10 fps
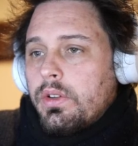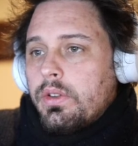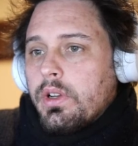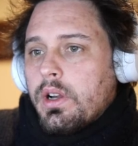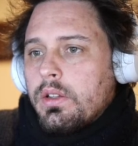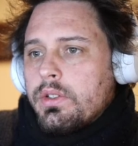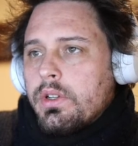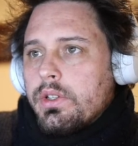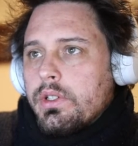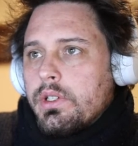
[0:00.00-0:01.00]
The colors
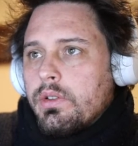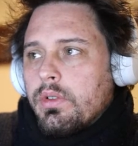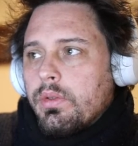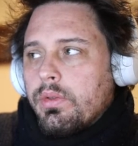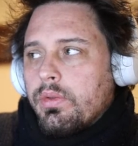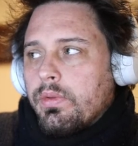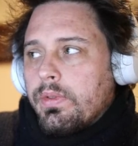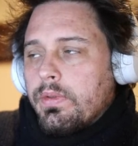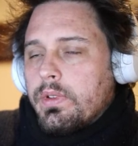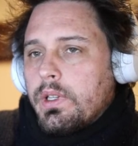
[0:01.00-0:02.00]
are 0 through
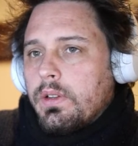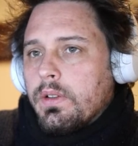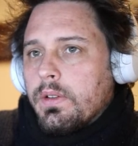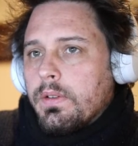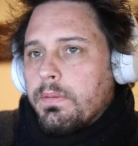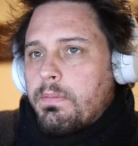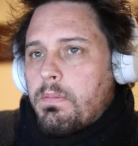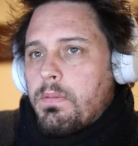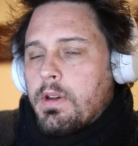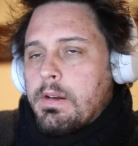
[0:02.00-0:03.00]
15, huh?
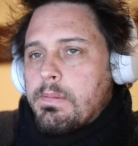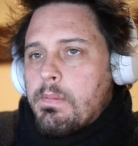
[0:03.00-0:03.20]
Okay.